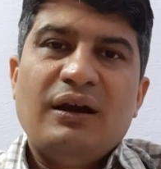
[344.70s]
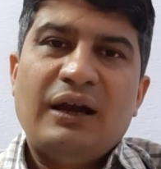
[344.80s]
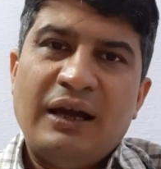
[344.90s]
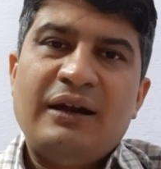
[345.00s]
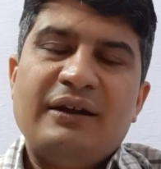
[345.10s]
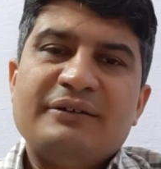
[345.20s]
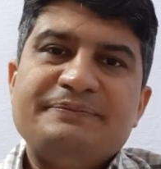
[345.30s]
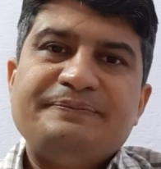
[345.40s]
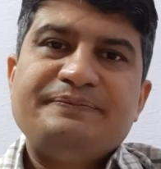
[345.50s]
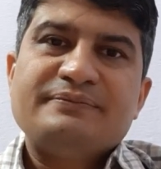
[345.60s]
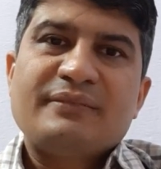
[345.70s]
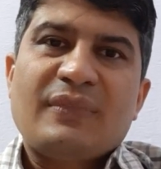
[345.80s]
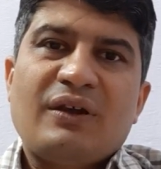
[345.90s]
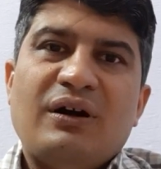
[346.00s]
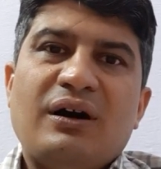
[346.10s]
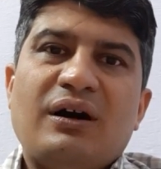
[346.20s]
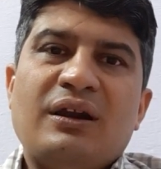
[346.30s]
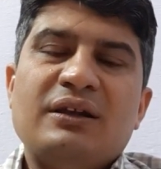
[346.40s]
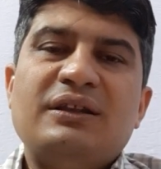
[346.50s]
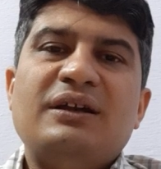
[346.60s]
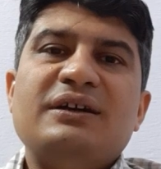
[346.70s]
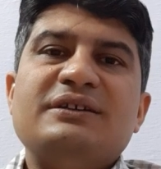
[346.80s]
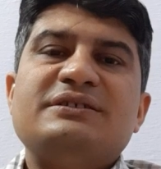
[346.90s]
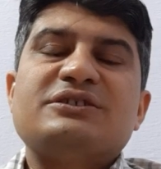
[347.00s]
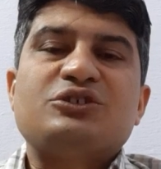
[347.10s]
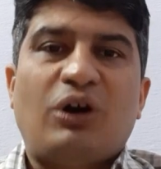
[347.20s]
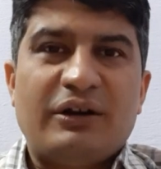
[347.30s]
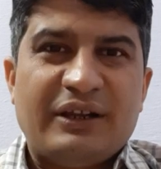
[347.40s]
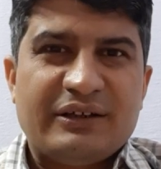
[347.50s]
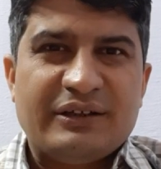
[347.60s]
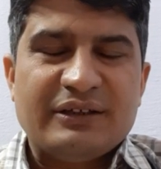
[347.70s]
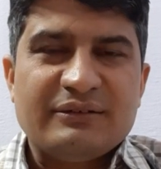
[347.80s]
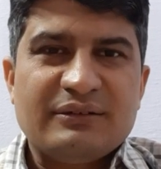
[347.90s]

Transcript: And another is short acting.